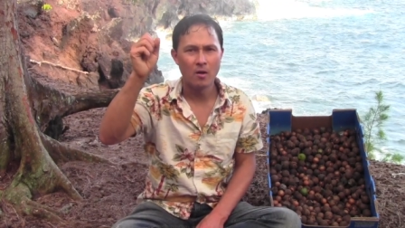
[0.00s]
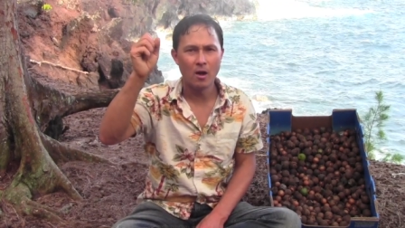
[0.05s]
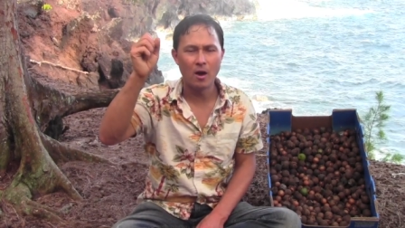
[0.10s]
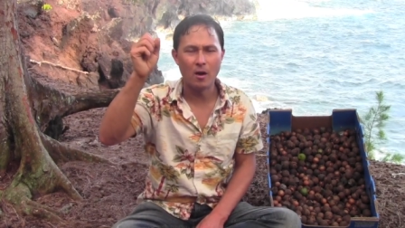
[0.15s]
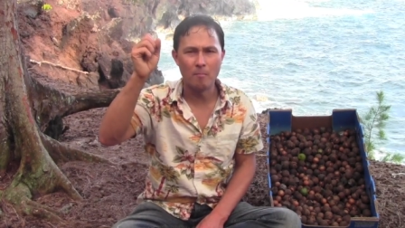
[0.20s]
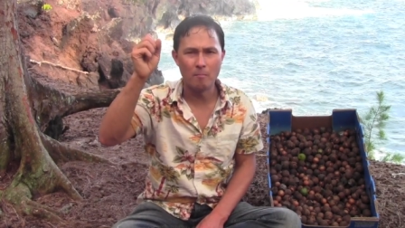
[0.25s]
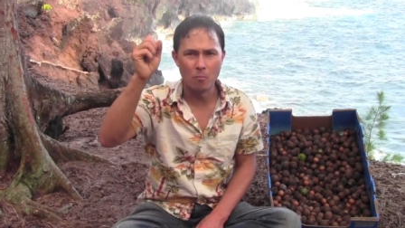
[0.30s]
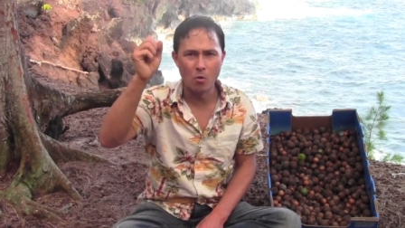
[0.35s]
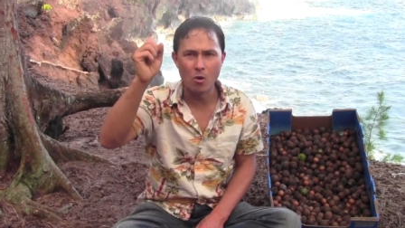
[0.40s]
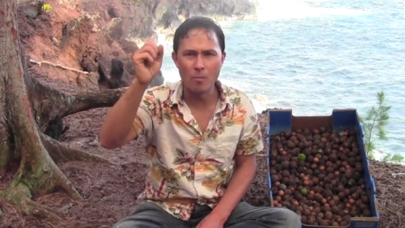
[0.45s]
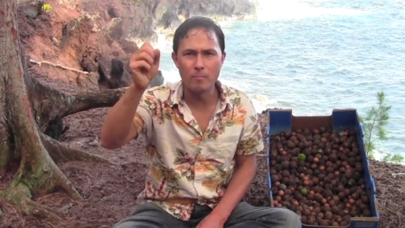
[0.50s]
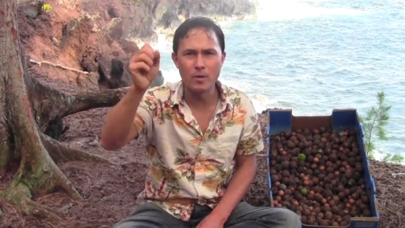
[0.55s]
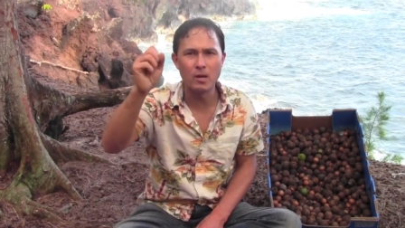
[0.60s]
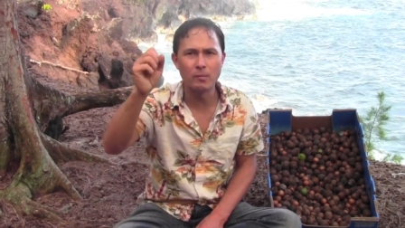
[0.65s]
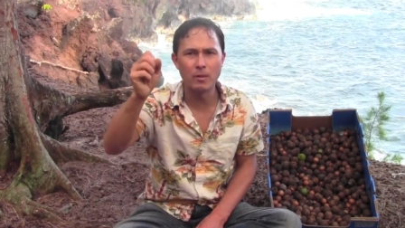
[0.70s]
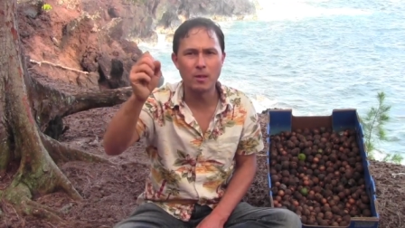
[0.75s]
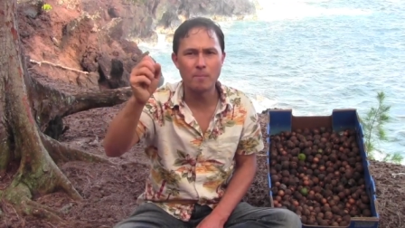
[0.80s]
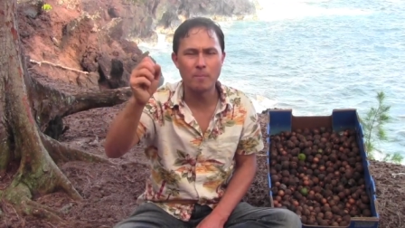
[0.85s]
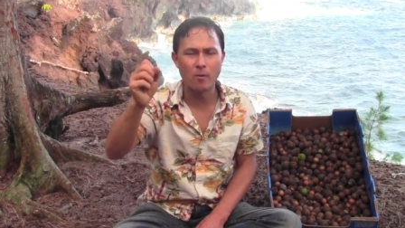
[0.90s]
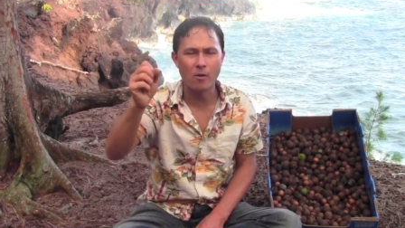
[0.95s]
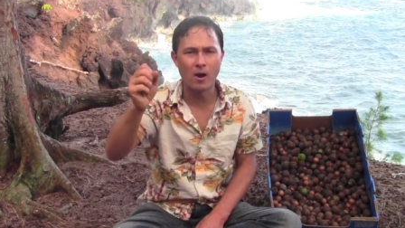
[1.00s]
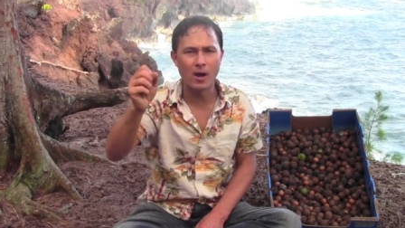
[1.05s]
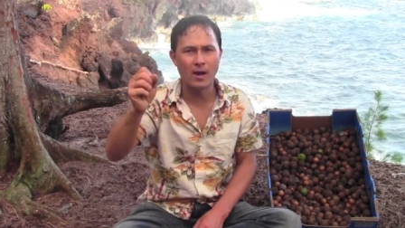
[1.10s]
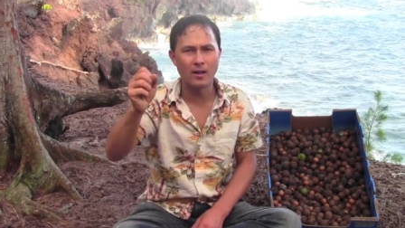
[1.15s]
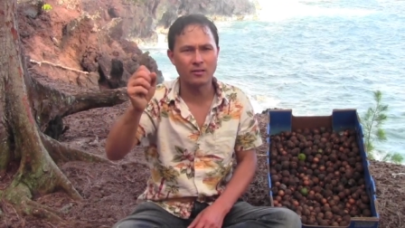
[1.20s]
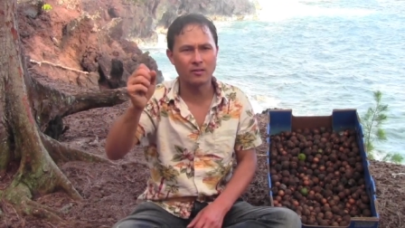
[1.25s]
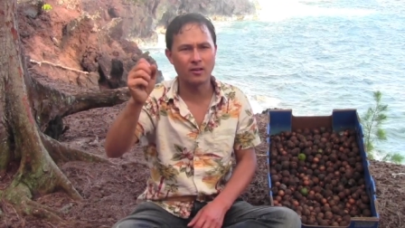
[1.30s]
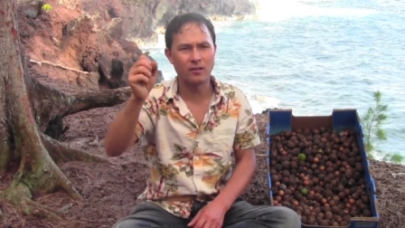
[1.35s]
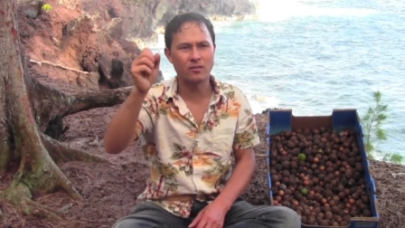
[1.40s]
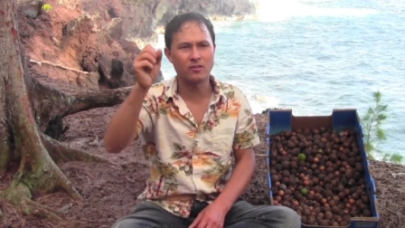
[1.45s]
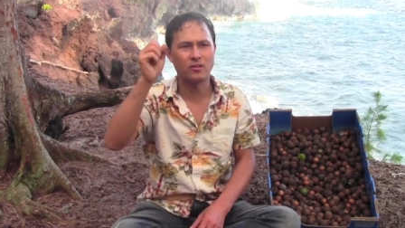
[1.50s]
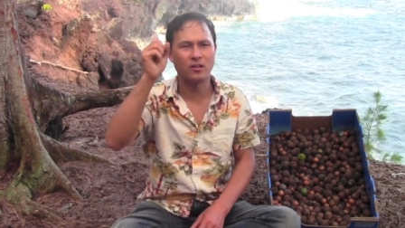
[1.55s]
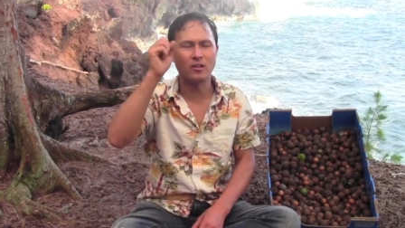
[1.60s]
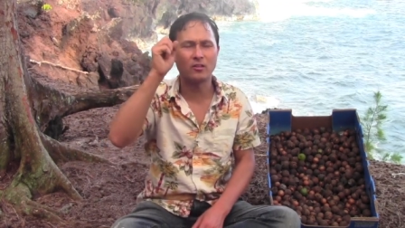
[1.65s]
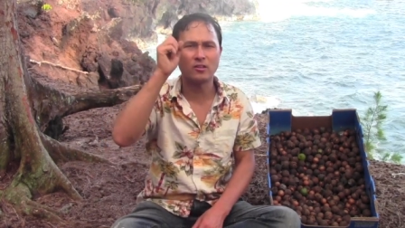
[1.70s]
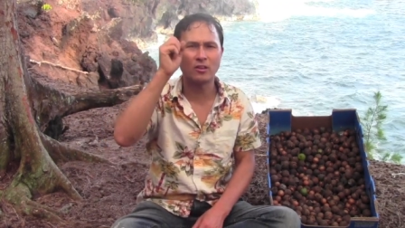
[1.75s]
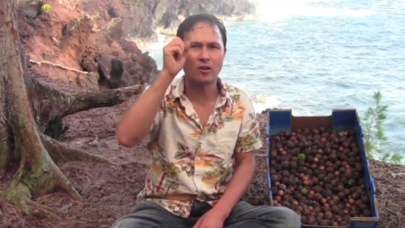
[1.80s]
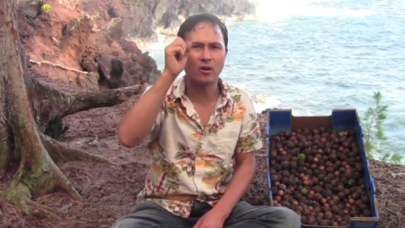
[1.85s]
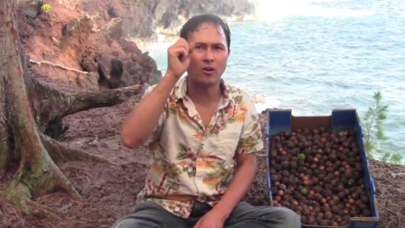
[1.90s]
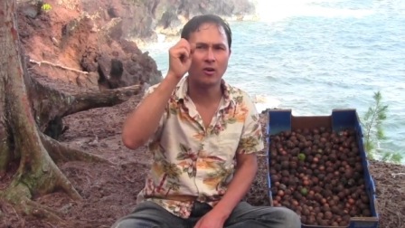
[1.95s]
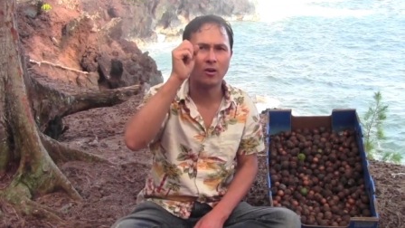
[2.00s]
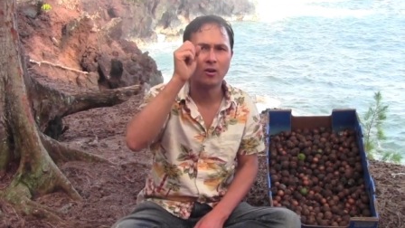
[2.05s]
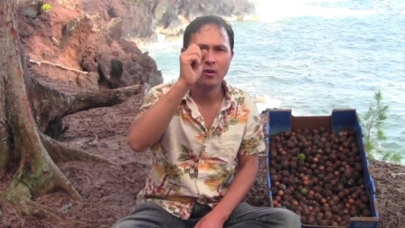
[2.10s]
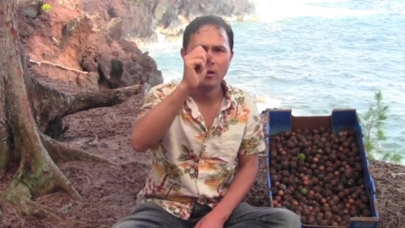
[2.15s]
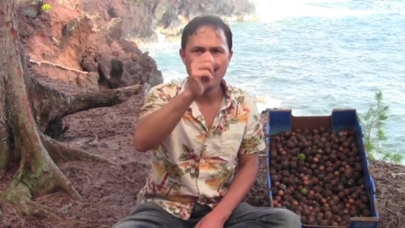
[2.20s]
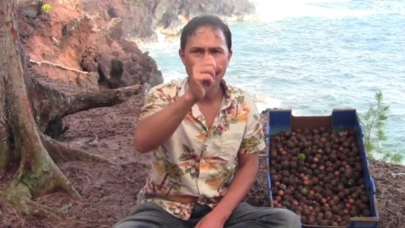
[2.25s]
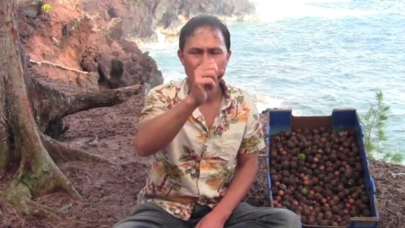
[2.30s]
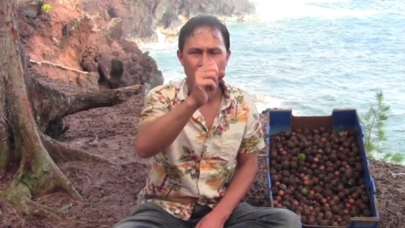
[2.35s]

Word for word: uh, more minimally processed, nuts that are,